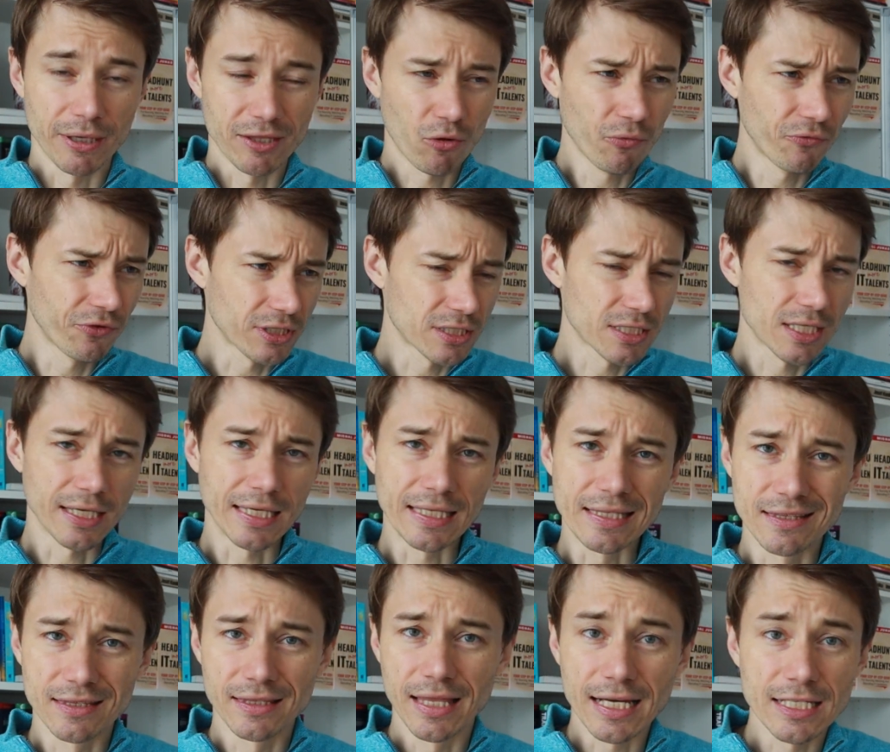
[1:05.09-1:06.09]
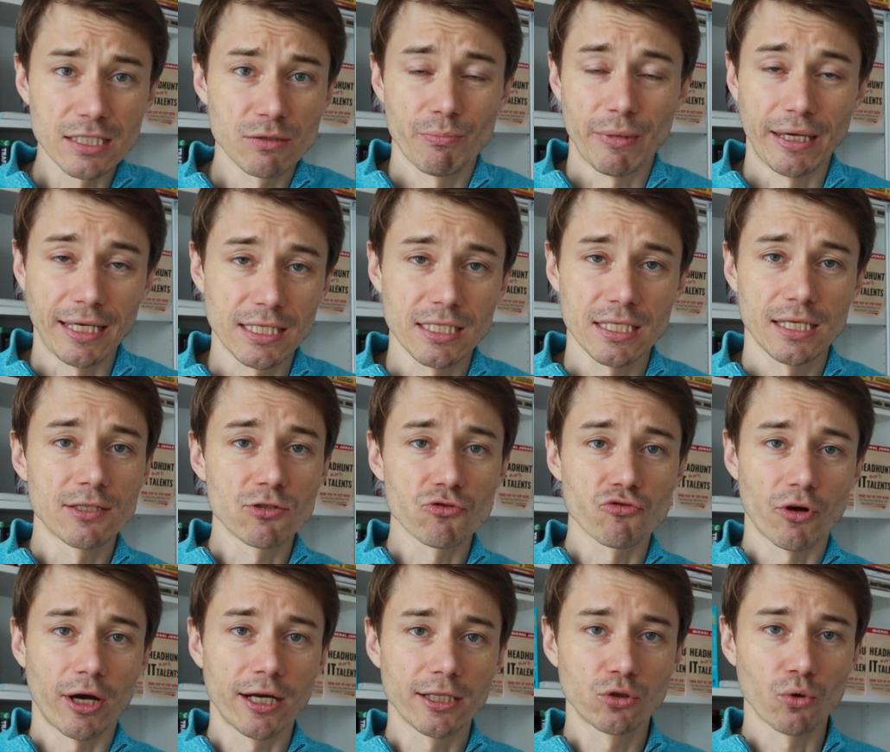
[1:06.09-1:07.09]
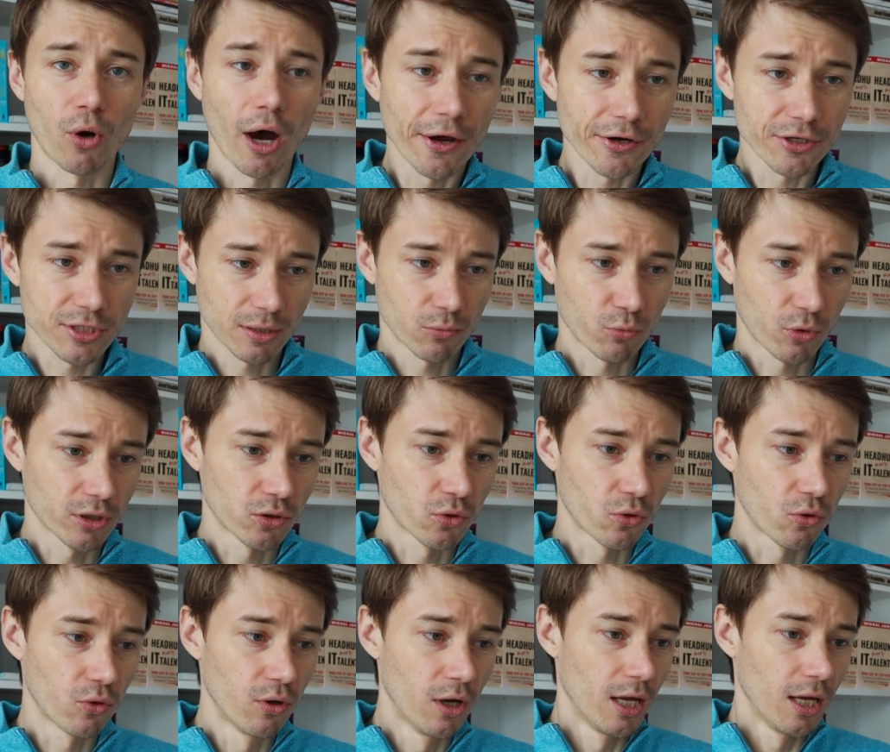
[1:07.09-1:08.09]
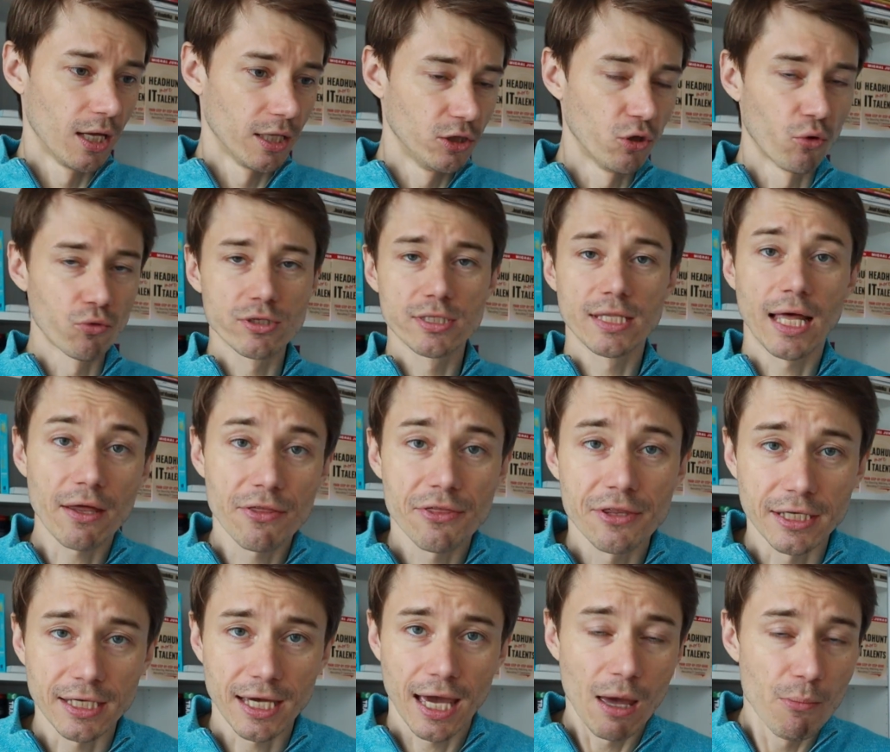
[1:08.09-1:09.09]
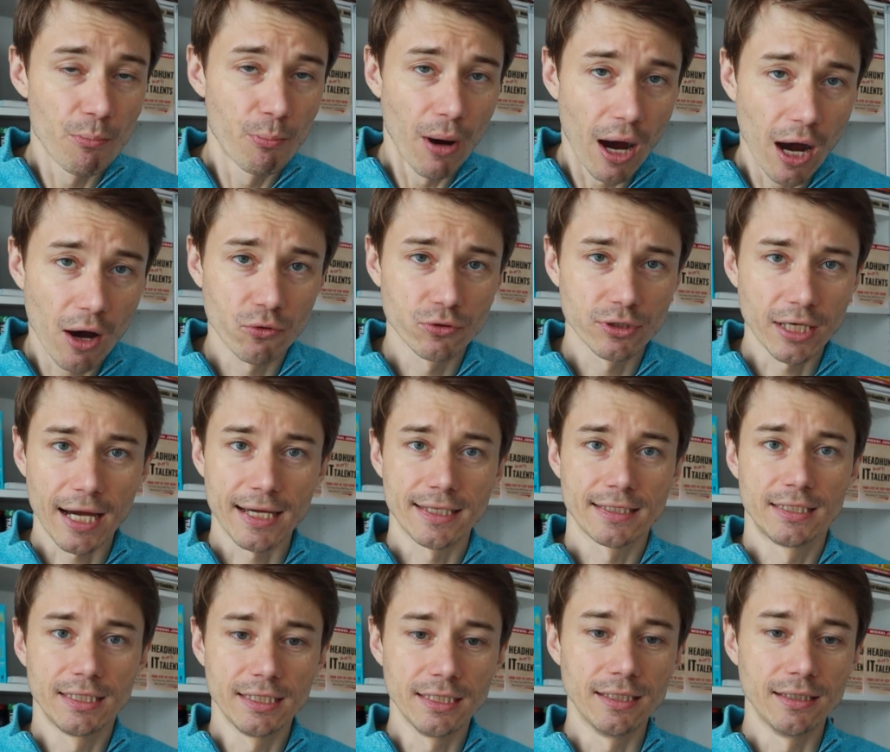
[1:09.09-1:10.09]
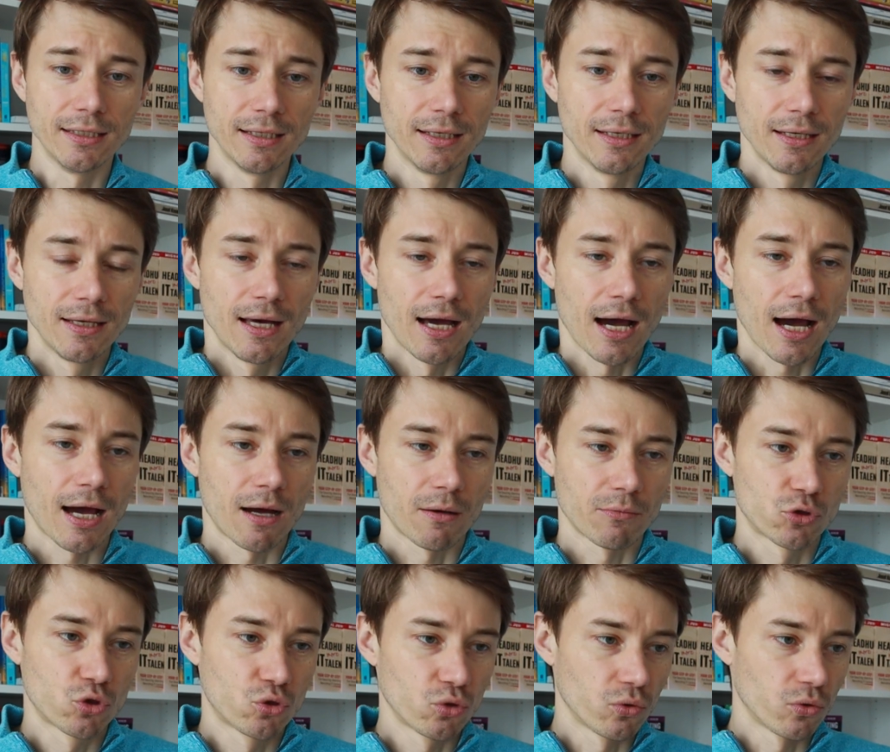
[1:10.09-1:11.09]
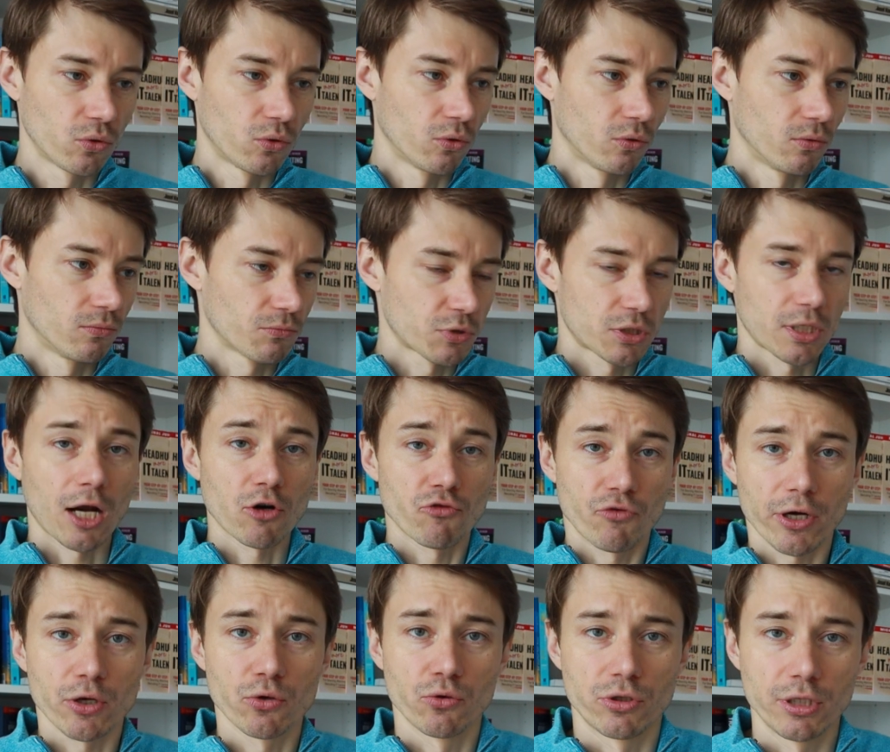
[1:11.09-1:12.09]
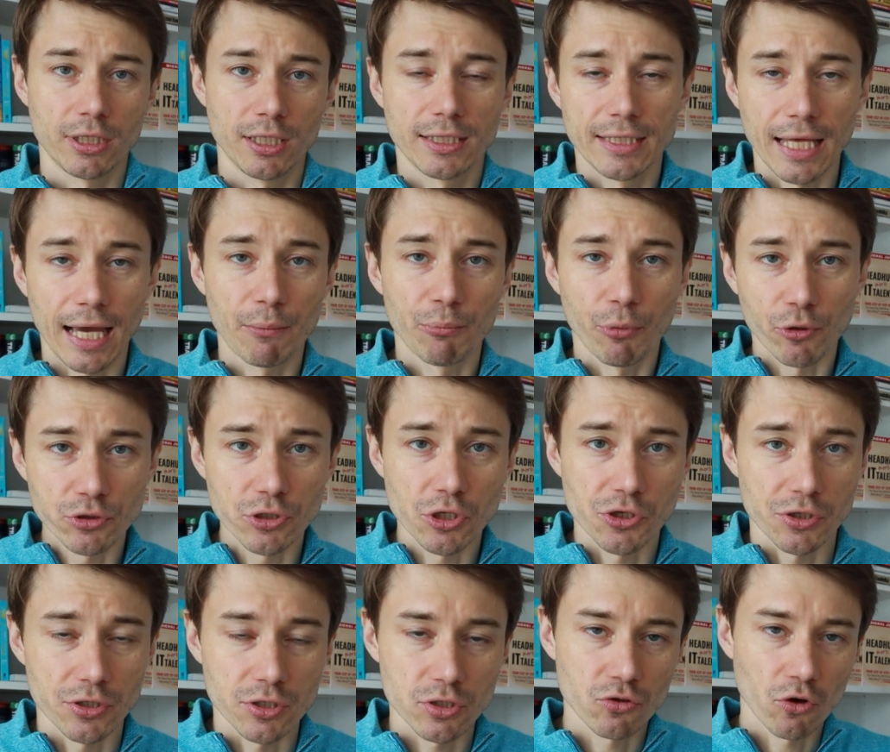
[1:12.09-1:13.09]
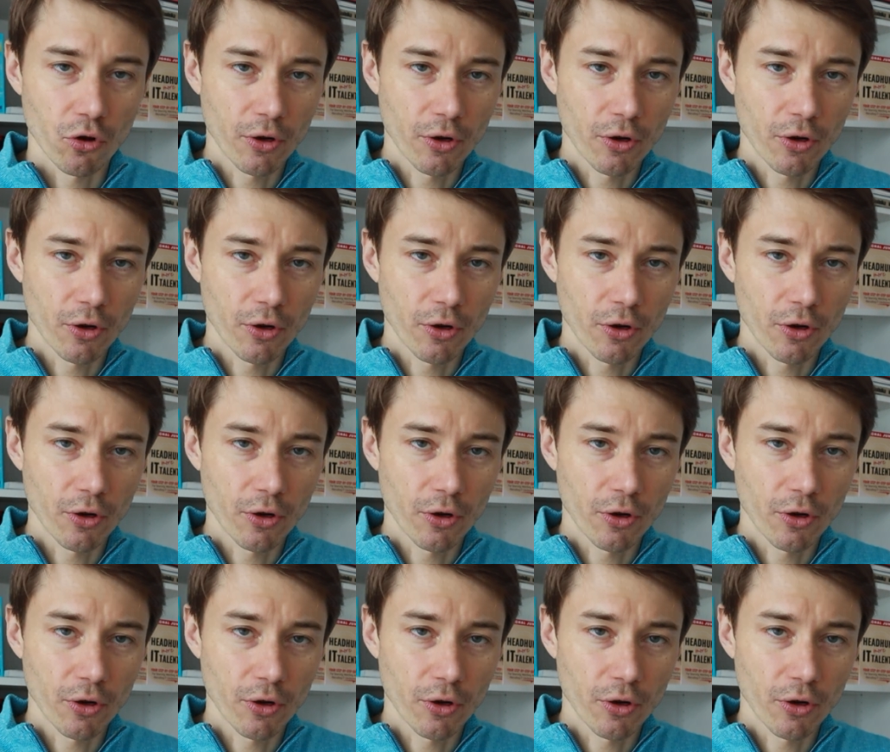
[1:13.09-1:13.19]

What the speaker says: And obviously it doesn't make sense, right, to hire someone who knows nothing about IT to start recruiting tech positions.